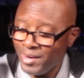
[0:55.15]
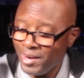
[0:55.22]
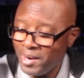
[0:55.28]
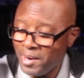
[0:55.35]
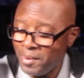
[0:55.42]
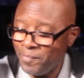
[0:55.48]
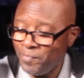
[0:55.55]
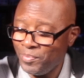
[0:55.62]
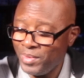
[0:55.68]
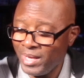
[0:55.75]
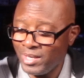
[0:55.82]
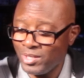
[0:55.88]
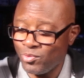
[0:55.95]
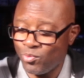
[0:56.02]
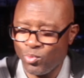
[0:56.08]
that
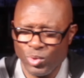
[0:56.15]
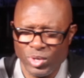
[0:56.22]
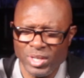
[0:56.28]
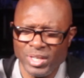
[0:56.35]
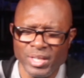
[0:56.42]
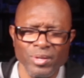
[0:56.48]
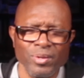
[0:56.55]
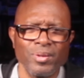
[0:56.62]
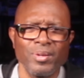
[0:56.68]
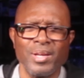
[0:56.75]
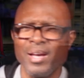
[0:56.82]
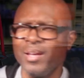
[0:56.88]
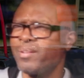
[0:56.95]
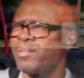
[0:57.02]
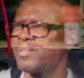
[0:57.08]
has really
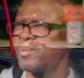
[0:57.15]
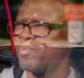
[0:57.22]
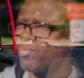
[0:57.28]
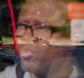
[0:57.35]
got some